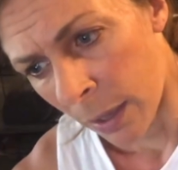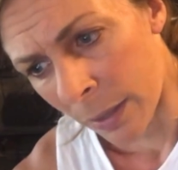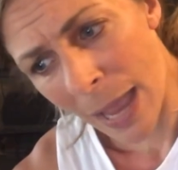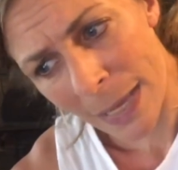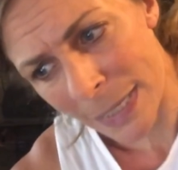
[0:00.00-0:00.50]

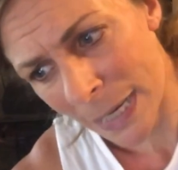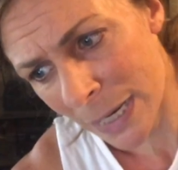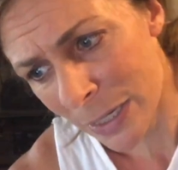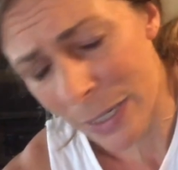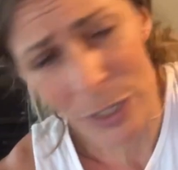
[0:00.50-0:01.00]
Last thing
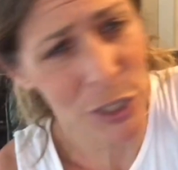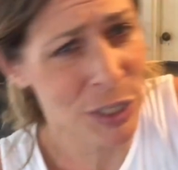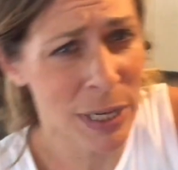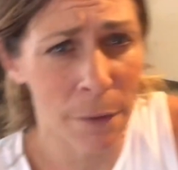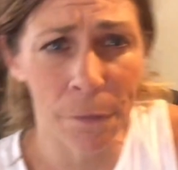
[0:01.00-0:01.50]
is
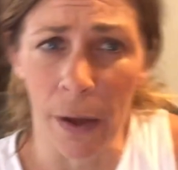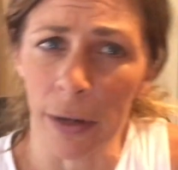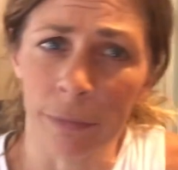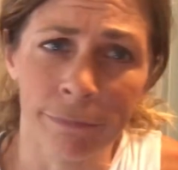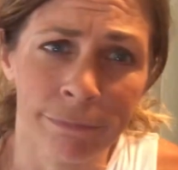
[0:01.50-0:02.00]
just have
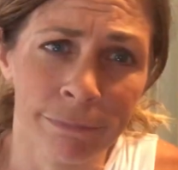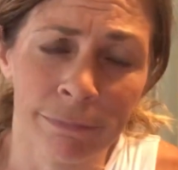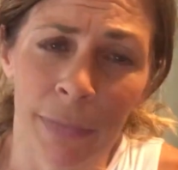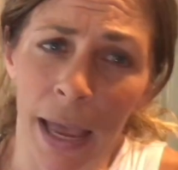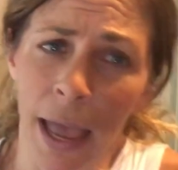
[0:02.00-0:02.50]
fun,
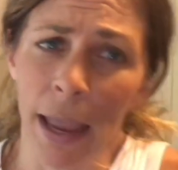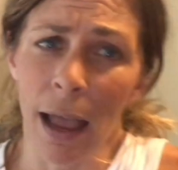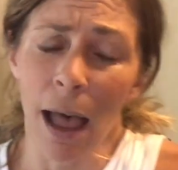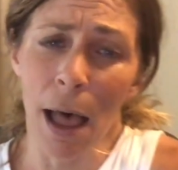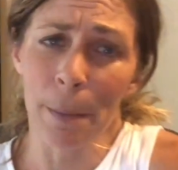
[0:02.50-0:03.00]
okay?
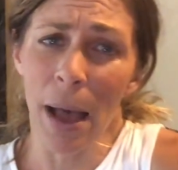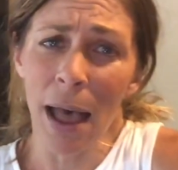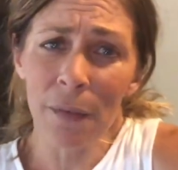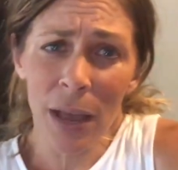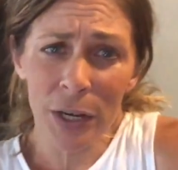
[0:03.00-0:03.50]
I've
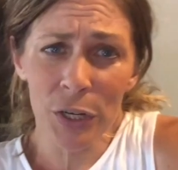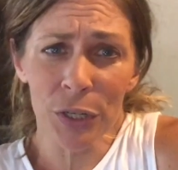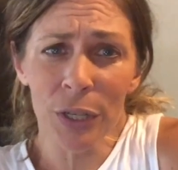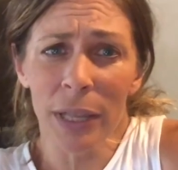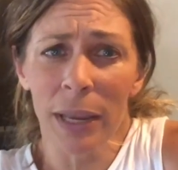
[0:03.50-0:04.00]

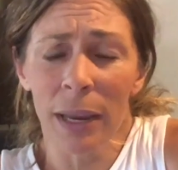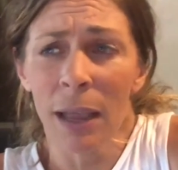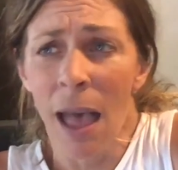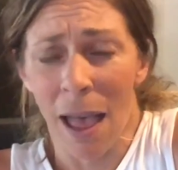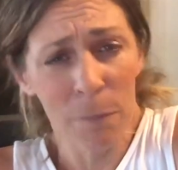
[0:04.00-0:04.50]

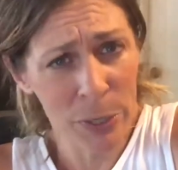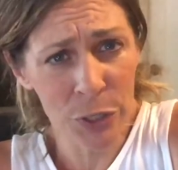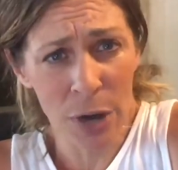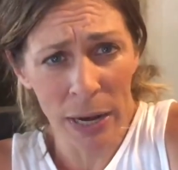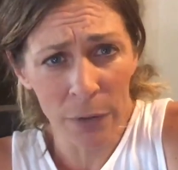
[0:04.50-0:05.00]
been
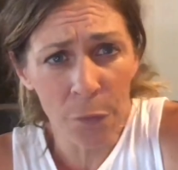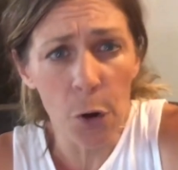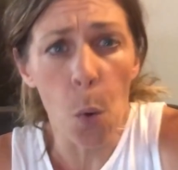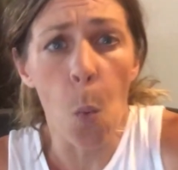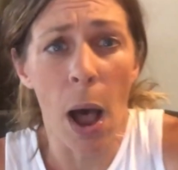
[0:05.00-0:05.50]
tracking for
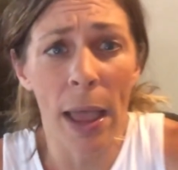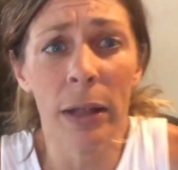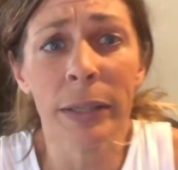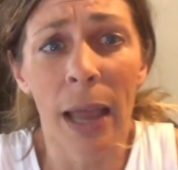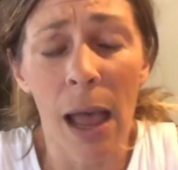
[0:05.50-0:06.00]
a
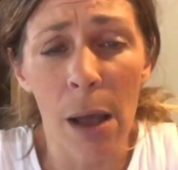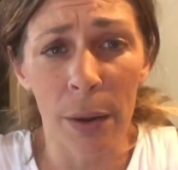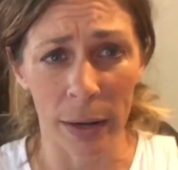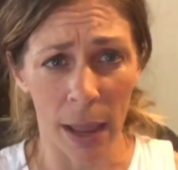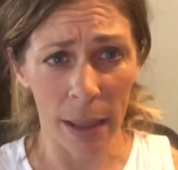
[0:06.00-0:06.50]
while now,
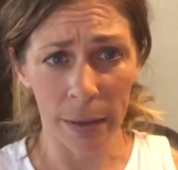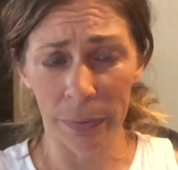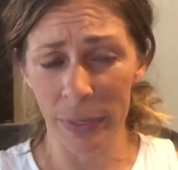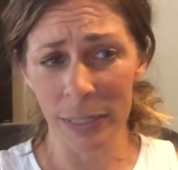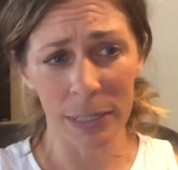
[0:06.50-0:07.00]
and
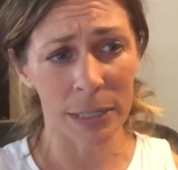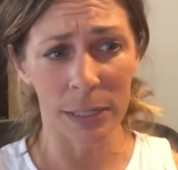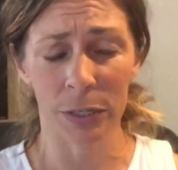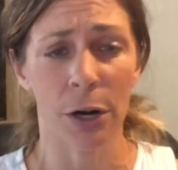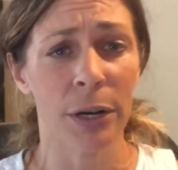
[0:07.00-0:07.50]
this has
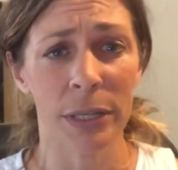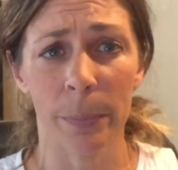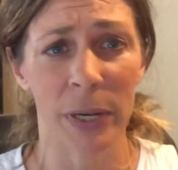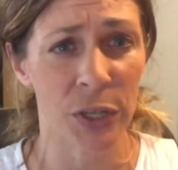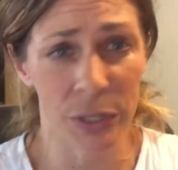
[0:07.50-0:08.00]
started to
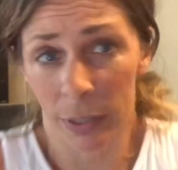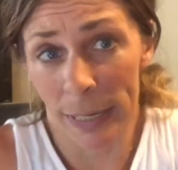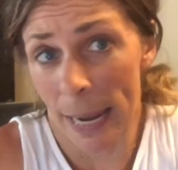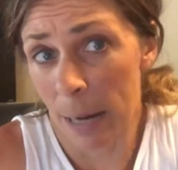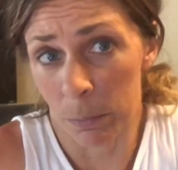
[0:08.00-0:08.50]
be just a
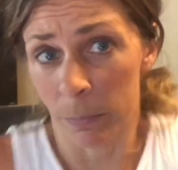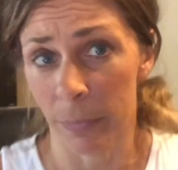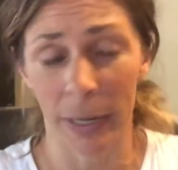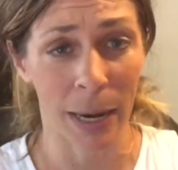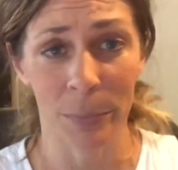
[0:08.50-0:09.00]
game
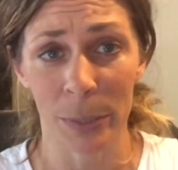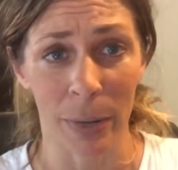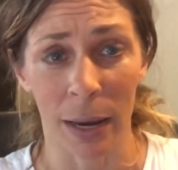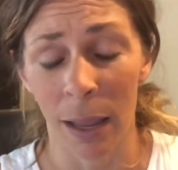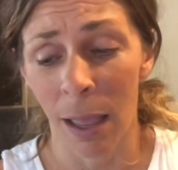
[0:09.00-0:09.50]
to
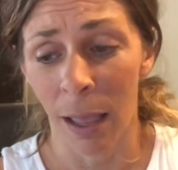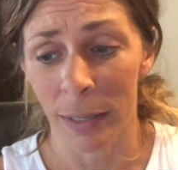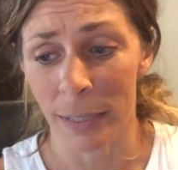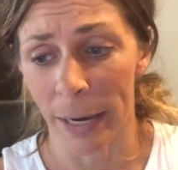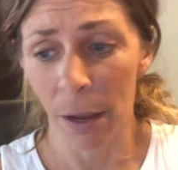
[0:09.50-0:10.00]
me.
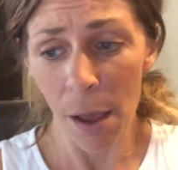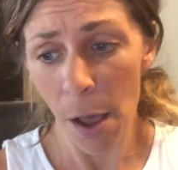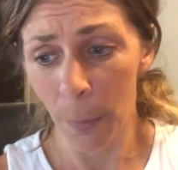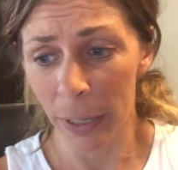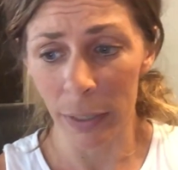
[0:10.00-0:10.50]
It's like,
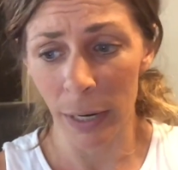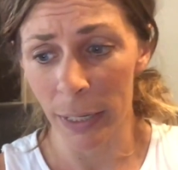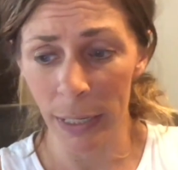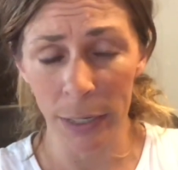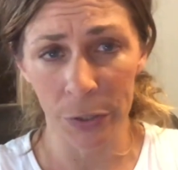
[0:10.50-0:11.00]
oh, what can I
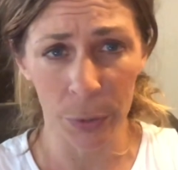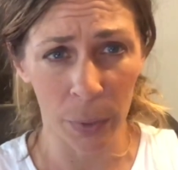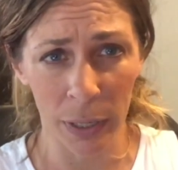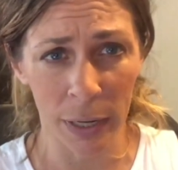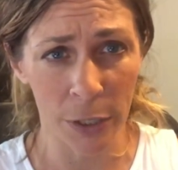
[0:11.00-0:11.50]
eat or
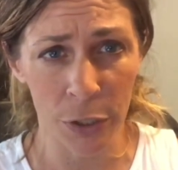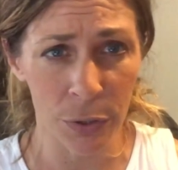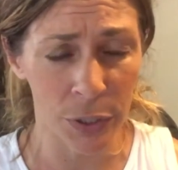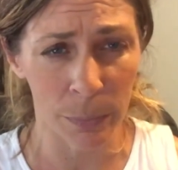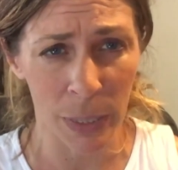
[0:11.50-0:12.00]
what can I do
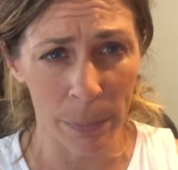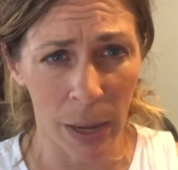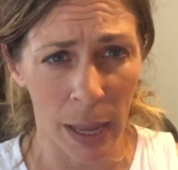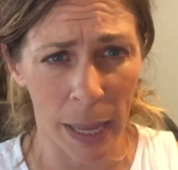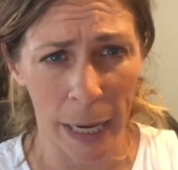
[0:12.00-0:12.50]
to meet
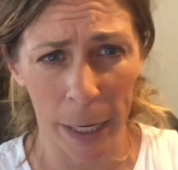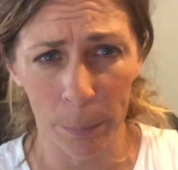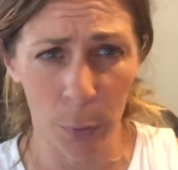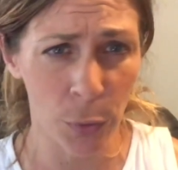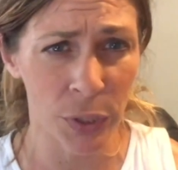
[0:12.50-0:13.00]
my
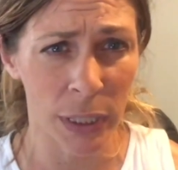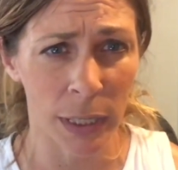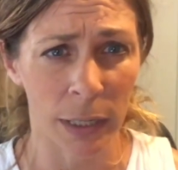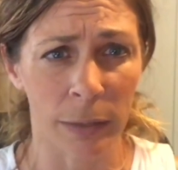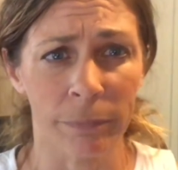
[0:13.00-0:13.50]

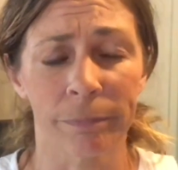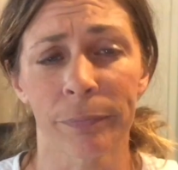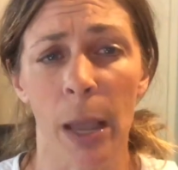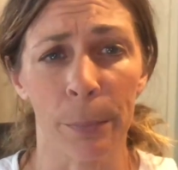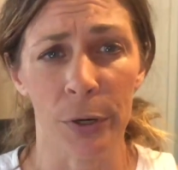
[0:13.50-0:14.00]
protein
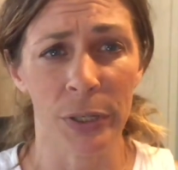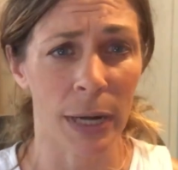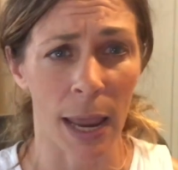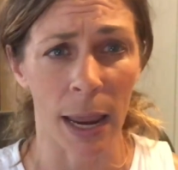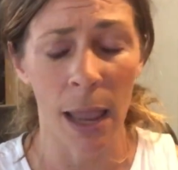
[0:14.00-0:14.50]
number
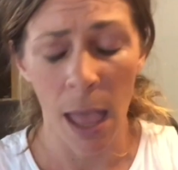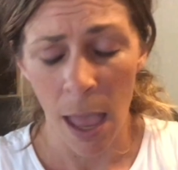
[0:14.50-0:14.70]
today?